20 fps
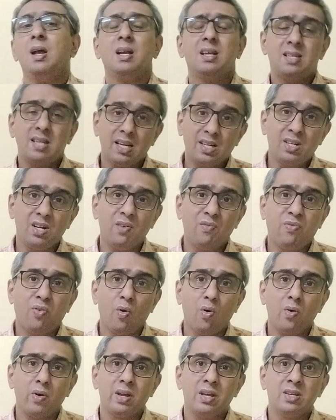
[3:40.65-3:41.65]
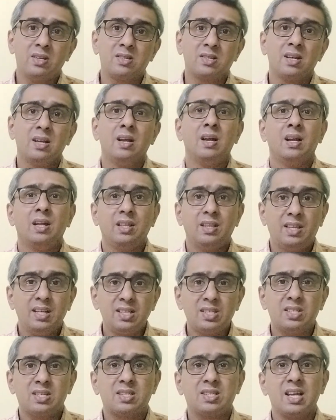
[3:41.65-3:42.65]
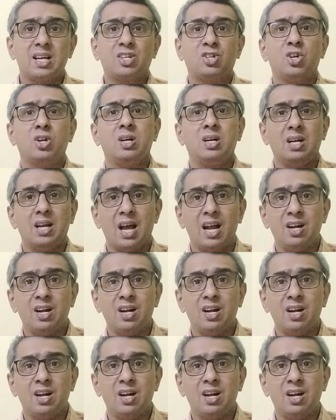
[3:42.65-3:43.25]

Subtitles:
Section 4 is this section